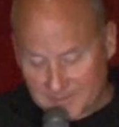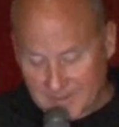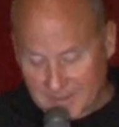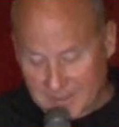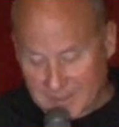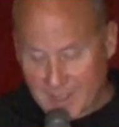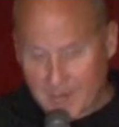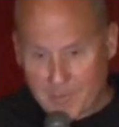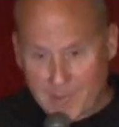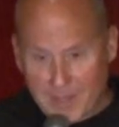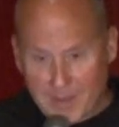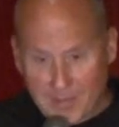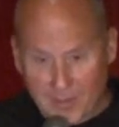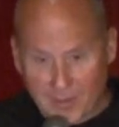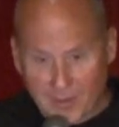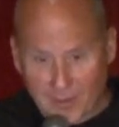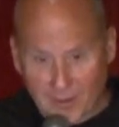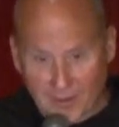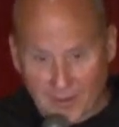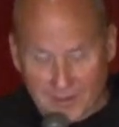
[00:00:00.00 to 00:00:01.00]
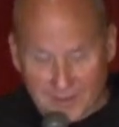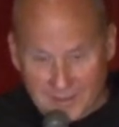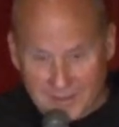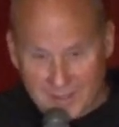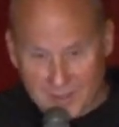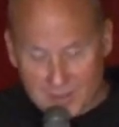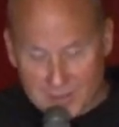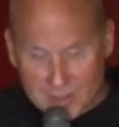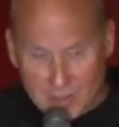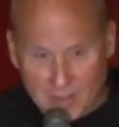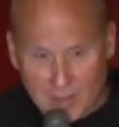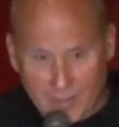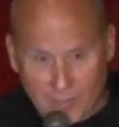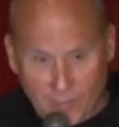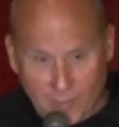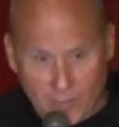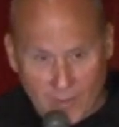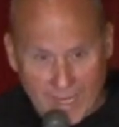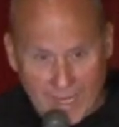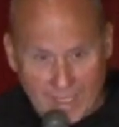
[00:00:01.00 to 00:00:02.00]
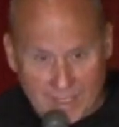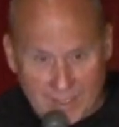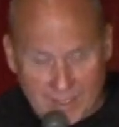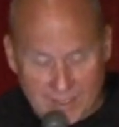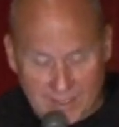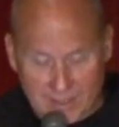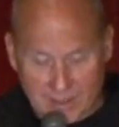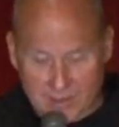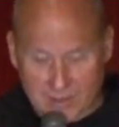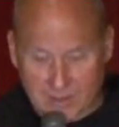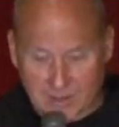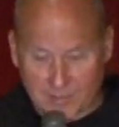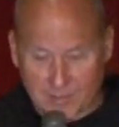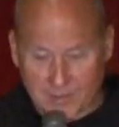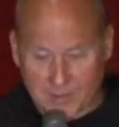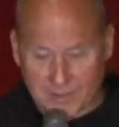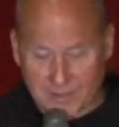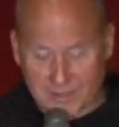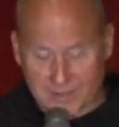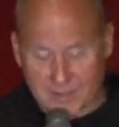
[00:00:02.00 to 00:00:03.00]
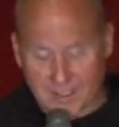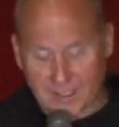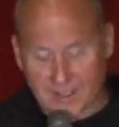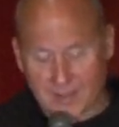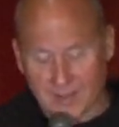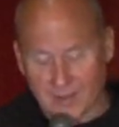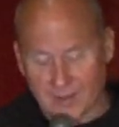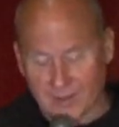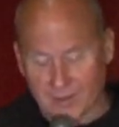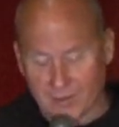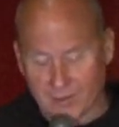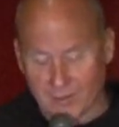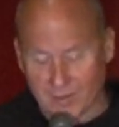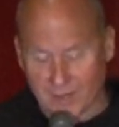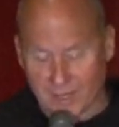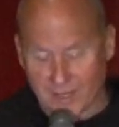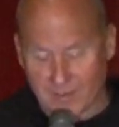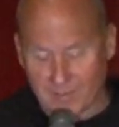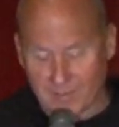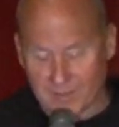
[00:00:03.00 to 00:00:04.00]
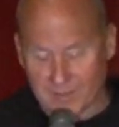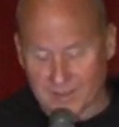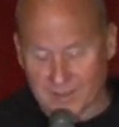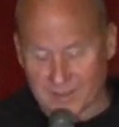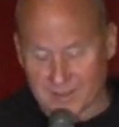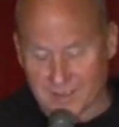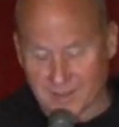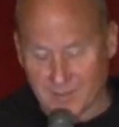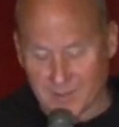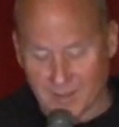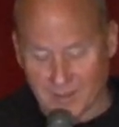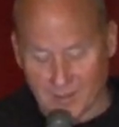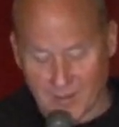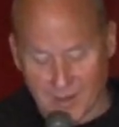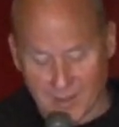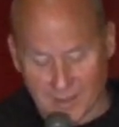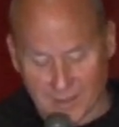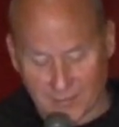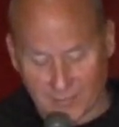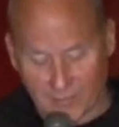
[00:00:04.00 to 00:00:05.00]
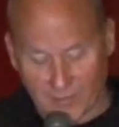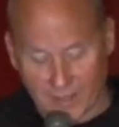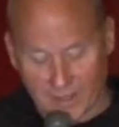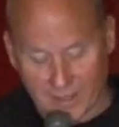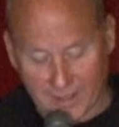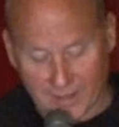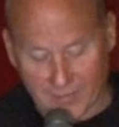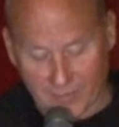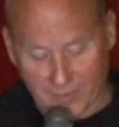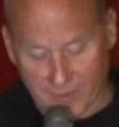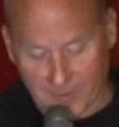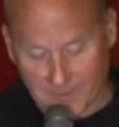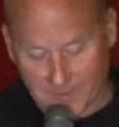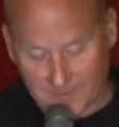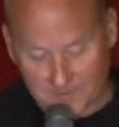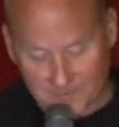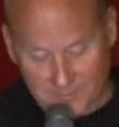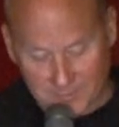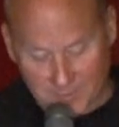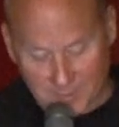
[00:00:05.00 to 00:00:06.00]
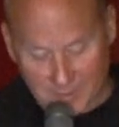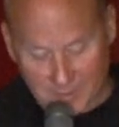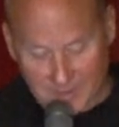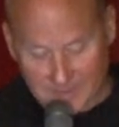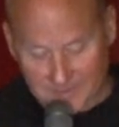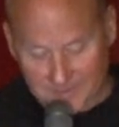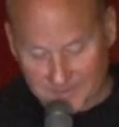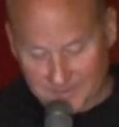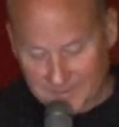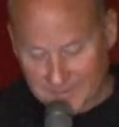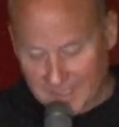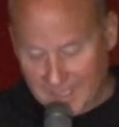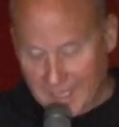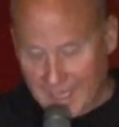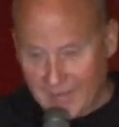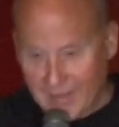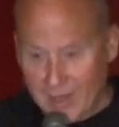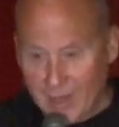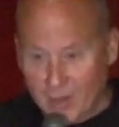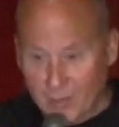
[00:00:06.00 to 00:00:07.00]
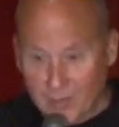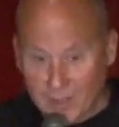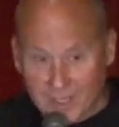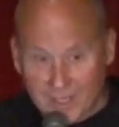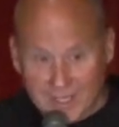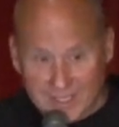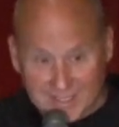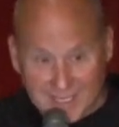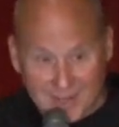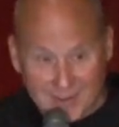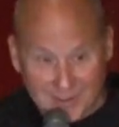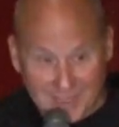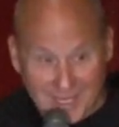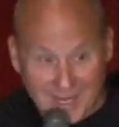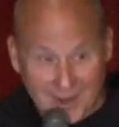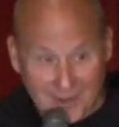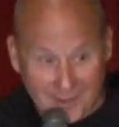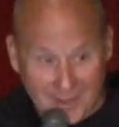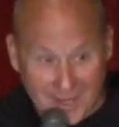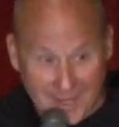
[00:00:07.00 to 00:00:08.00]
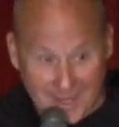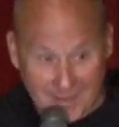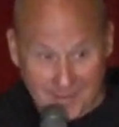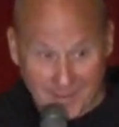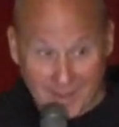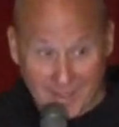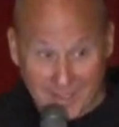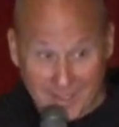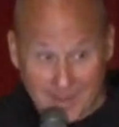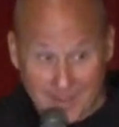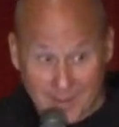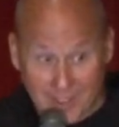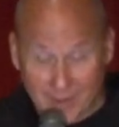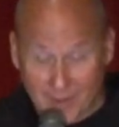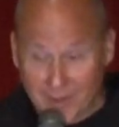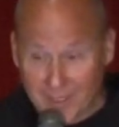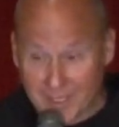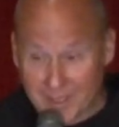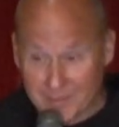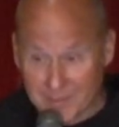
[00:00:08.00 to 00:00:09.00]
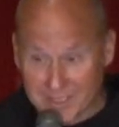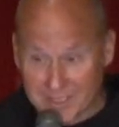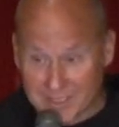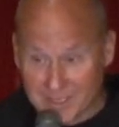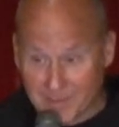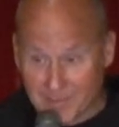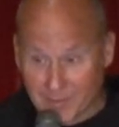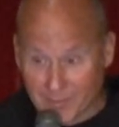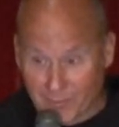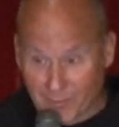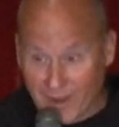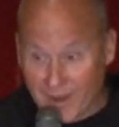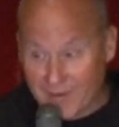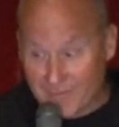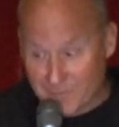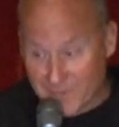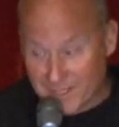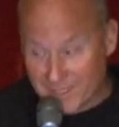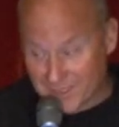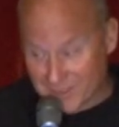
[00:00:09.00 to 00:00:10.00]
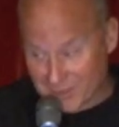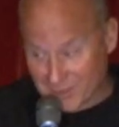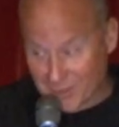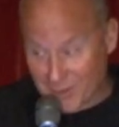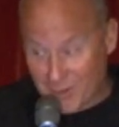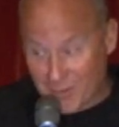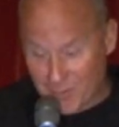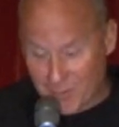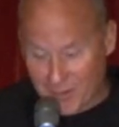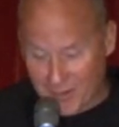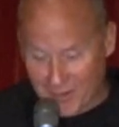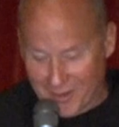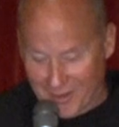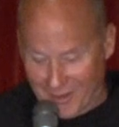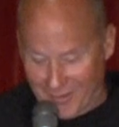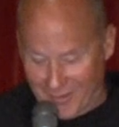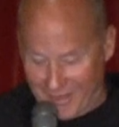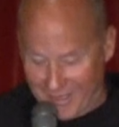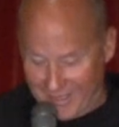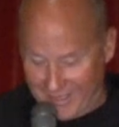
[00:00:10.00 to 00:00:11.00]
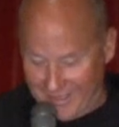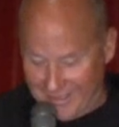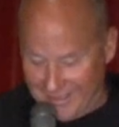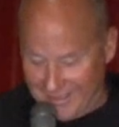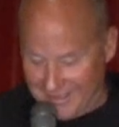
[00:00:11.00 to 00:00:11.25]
Some people are. There's two different reactions. There's a person that's like, "Oh crap, this is going to be the longest flight ever," right? And they don't realize how tired I am. Like I'm literally going to be asleep in five minutes, so don't worry, all right?